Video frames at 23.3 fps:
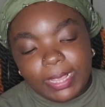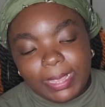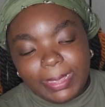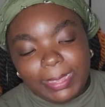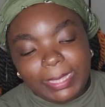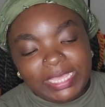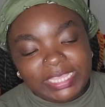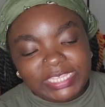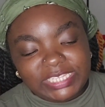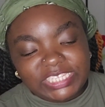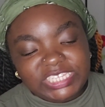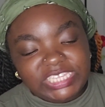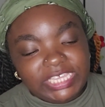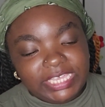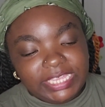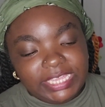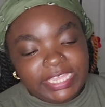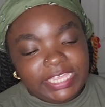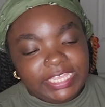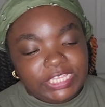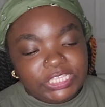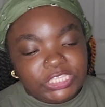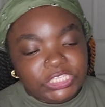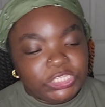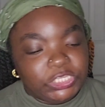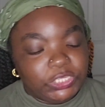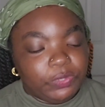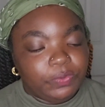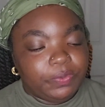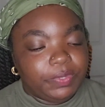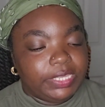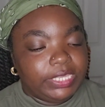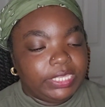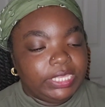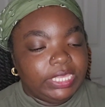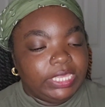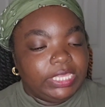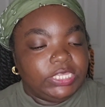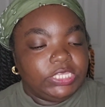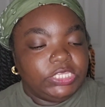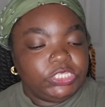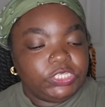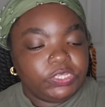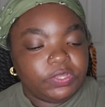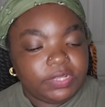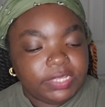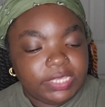Let's get into it.
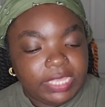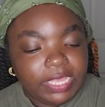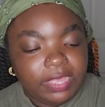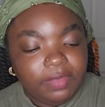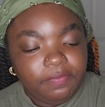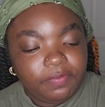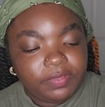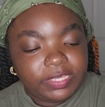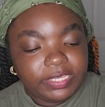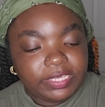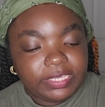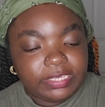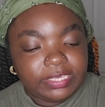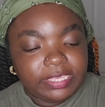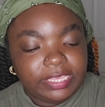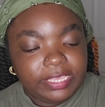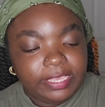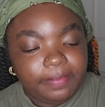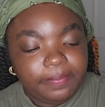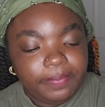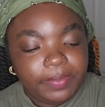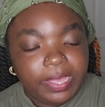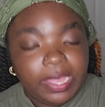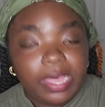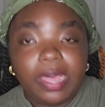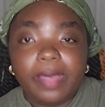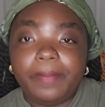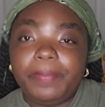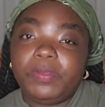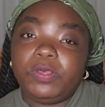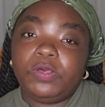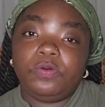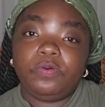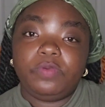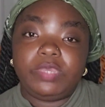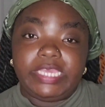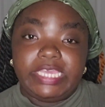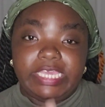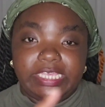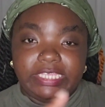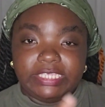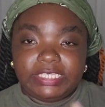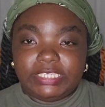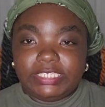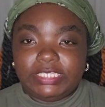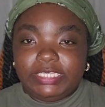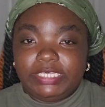Starting out with the Hip Hop
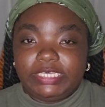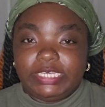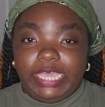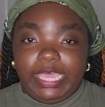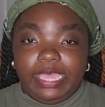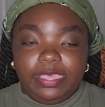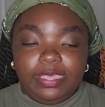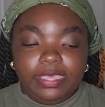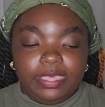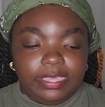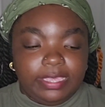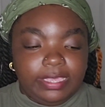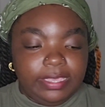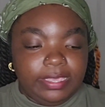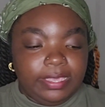Queens deck.